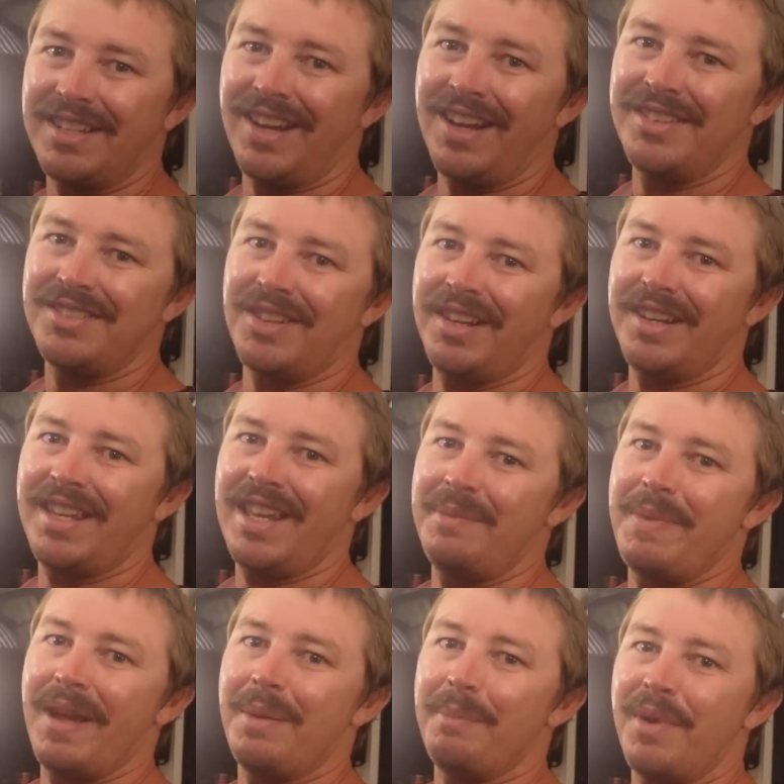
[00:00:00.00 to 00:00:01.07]
time trying to
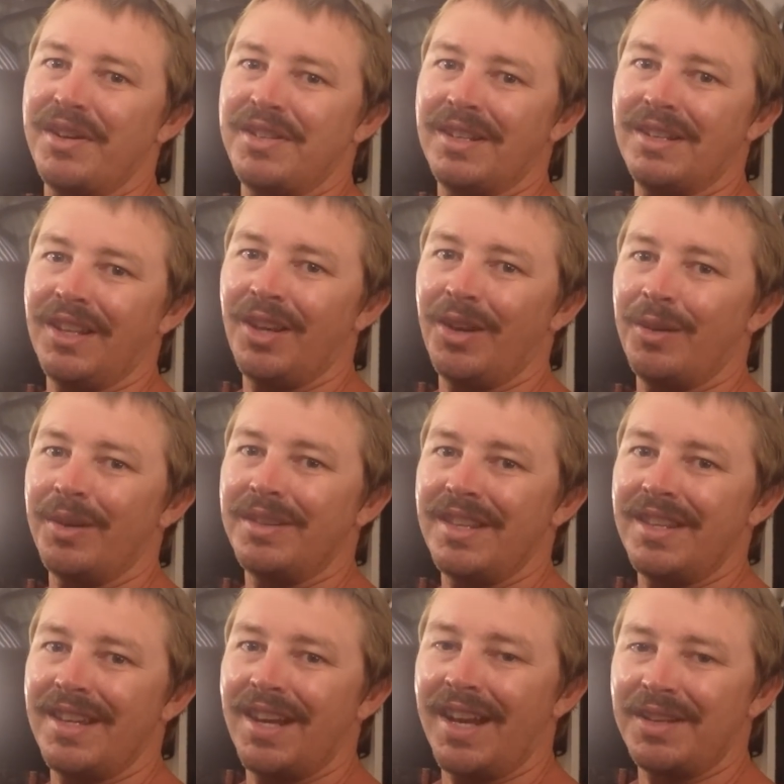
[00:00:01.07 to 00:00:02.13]
keep our budget low at
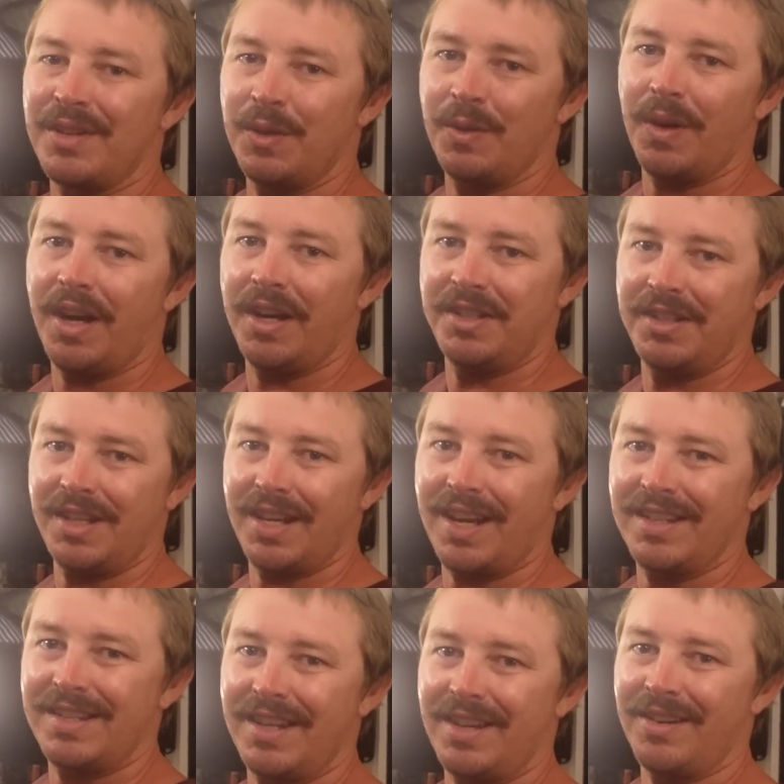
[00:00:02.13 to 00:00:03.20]
the two
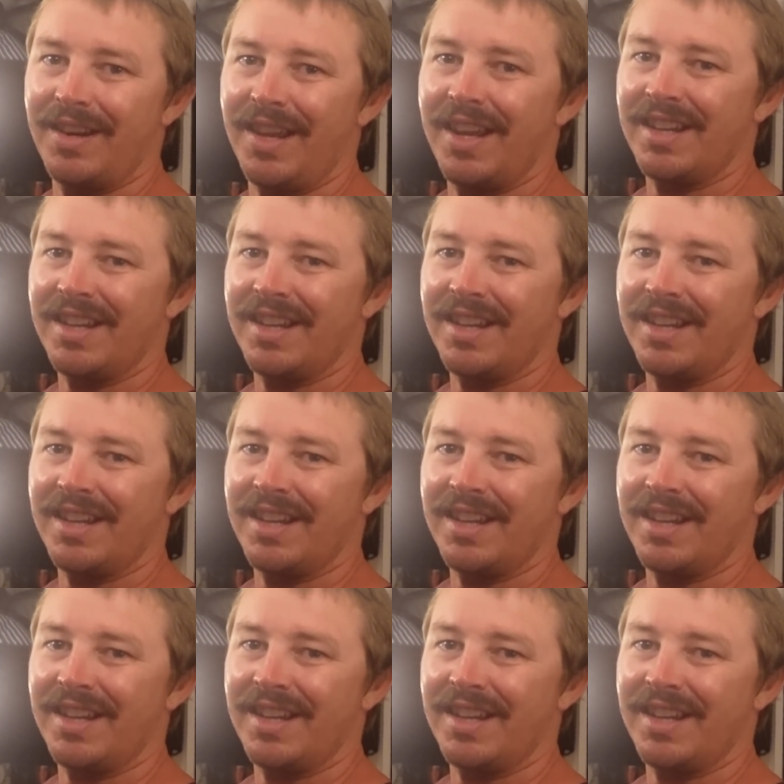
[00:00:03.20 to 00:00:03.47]
IGAs here in